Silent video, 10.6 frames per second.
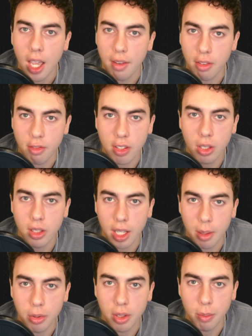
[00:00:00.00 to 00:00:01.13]
Every field
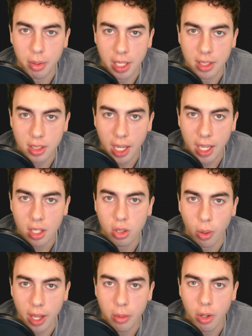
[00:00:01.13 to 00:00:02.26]
labeled in plain sight,
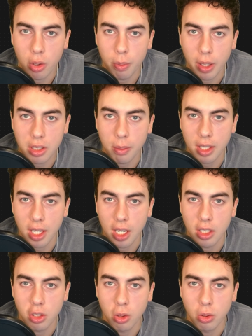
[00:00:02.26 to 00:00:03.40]
so anyone who picks up the case